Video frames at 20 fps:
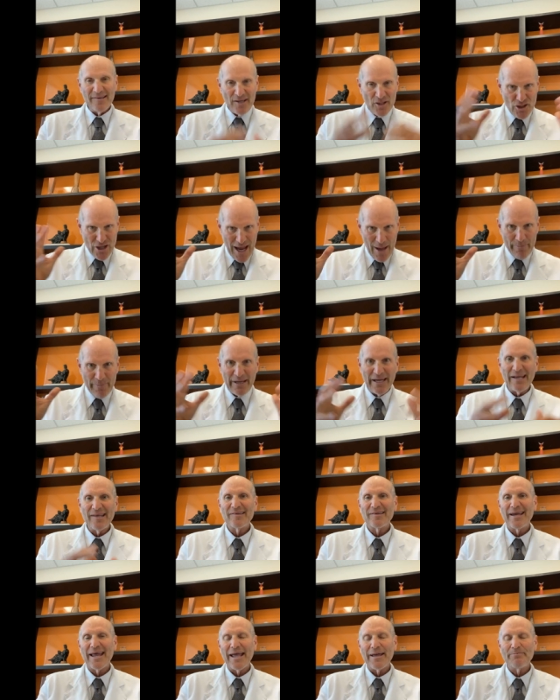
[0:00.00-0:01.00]
It's a
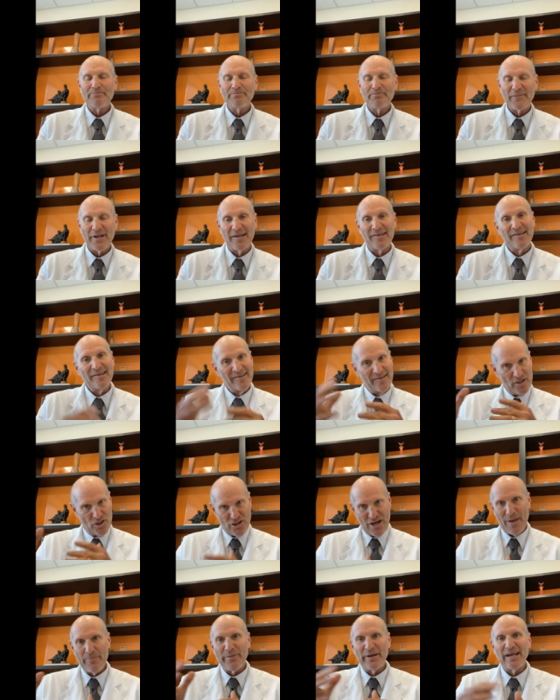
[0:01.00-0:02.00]
Japanese name because it's
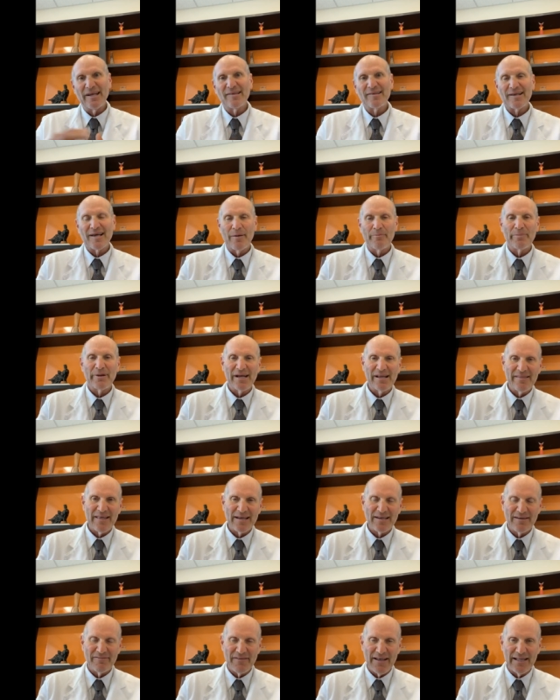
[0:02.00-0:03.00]
a Japanese company
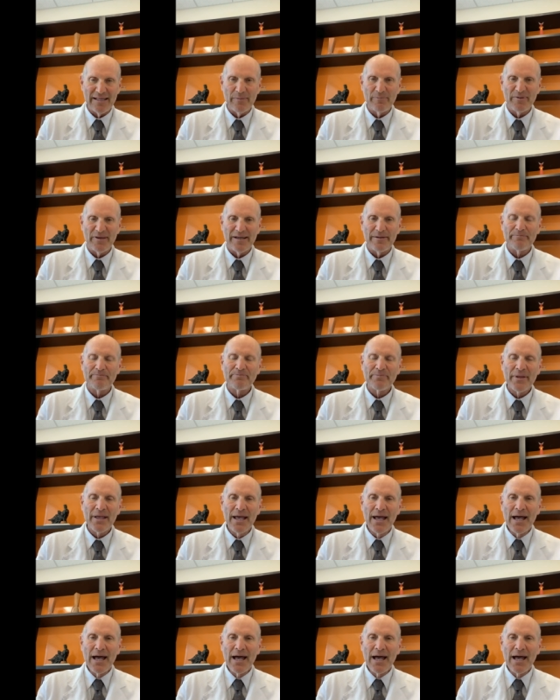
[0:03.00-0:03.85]
that developed it.